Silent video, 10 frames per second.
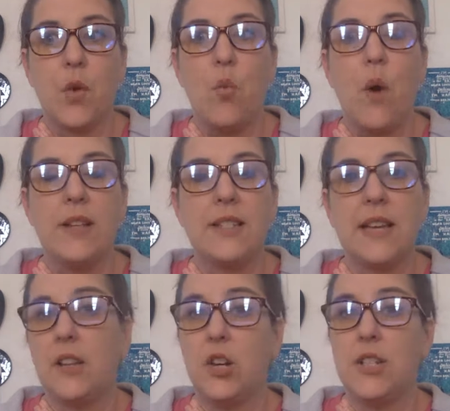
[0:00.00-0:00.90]
Once
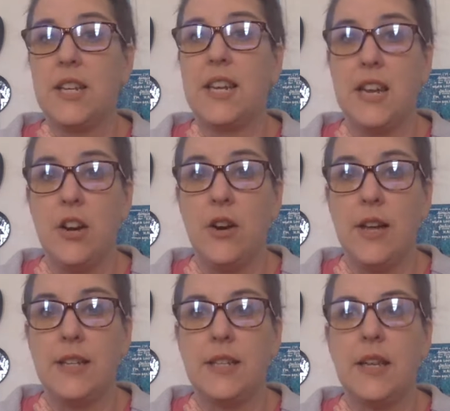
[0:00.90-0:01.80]
they learn to hear
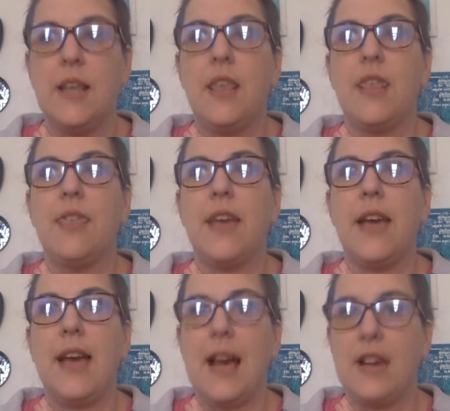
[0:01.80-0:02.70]
it,
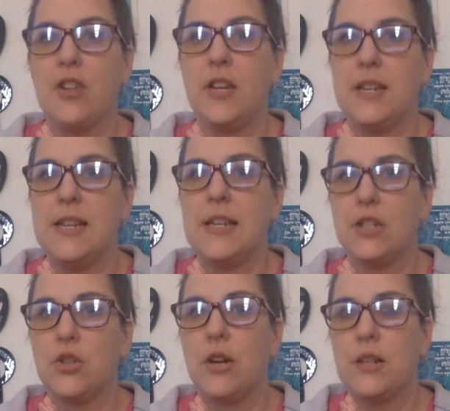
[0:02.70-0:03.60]
they actually can
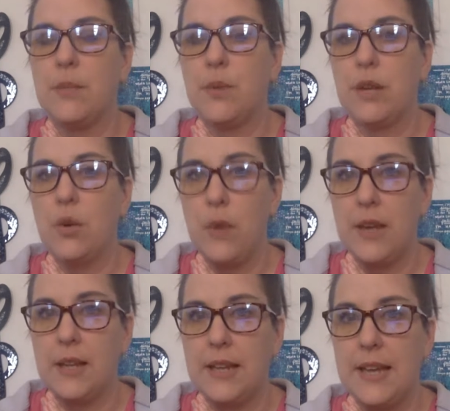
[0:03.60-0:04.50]
deconstruct it pretty
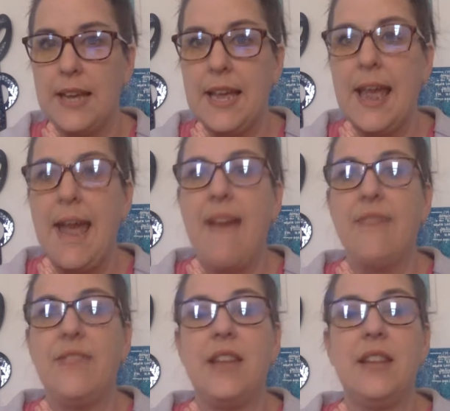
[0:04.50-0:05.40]
quickly,
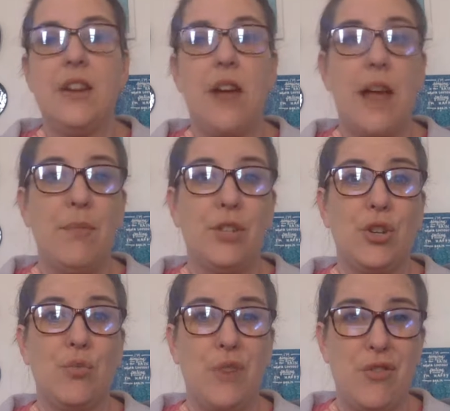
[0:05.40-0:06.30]
and then they're able
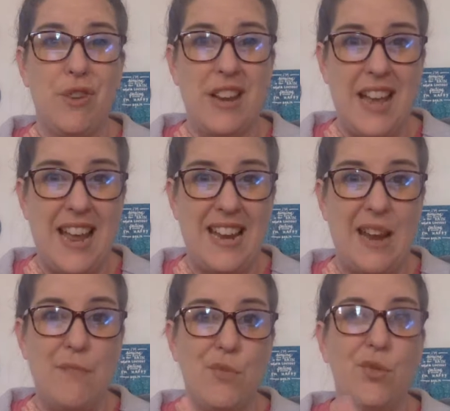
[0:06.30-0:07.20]
to recreate
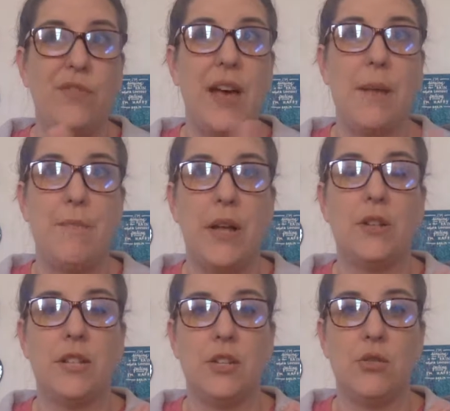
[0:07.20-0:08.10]
and move that
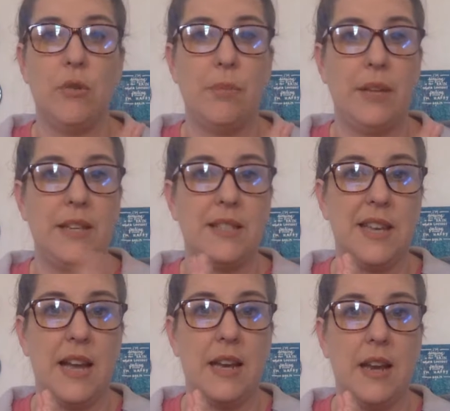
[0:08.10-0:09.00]
belt into a place
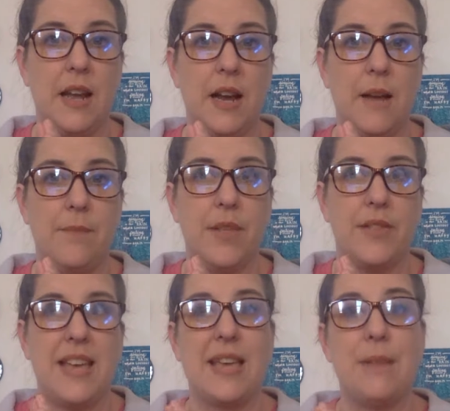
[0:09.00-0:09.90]
that
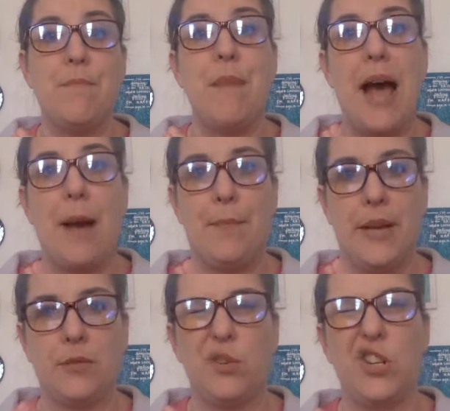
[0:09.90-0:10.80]
that they can map
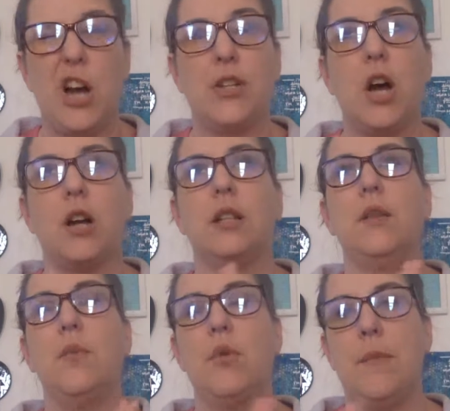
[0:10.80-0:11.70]
it, which I'll talk a
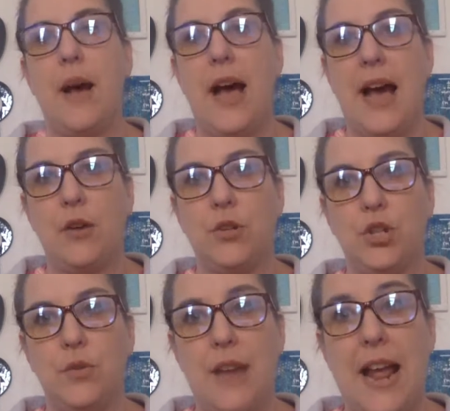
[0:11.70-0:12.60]
little more about how
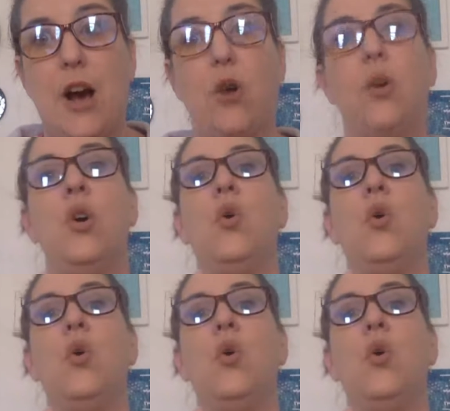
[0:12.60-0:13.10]
to now,